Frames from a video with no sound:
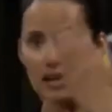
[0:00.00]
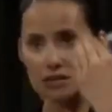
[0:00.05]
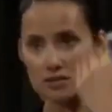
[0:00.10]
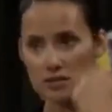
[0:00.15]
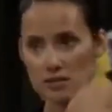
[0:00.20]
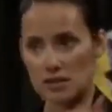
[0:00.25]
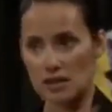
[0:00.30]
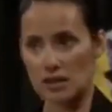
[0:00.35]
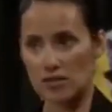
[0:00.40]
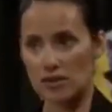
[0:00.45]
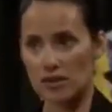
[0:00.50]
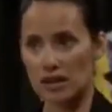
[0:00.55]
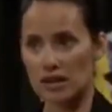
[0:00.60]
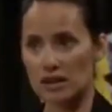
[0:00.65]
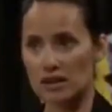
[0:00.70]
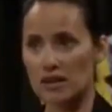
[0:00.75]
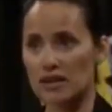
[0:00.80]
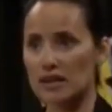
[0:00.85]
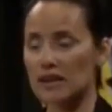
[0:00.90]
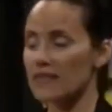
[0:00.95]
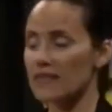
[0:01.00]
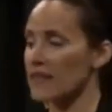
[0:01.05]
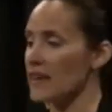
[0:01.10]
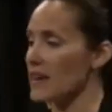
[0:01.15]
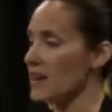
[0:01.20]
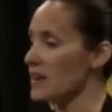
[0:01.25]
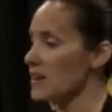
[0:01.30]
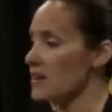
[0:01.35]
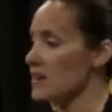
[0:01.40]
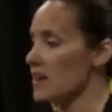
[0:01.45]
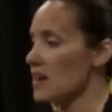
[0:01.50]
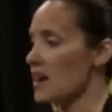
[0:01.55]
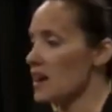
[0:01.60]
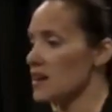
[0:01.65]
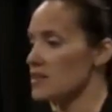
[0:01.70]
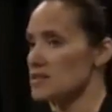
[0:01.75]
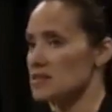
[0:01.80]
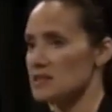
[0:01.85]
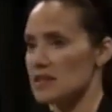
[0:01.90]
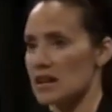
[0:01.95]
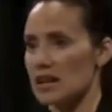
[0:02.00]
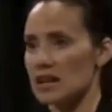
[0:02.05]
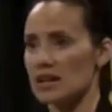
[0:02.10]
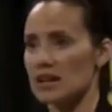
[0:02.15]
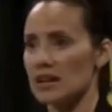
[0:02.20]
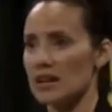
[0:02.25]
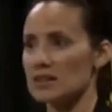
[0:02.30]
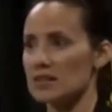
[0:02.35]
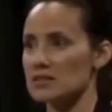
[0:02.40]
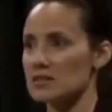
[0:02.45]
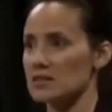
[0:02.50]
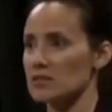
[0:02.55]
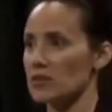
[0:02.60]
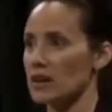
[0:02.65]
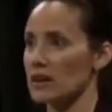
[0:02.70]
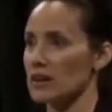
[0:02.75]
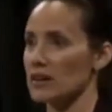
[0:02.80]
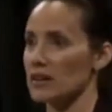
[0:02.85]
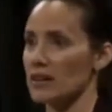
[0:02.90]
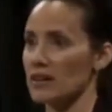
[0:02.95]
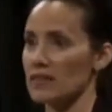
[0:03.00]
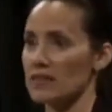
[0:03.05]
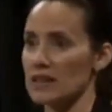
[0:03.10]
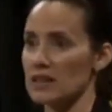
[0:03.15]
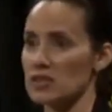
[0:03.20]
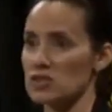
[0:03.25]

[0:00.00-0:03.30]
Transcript: and stay regulated, they cannot stay connected and regulate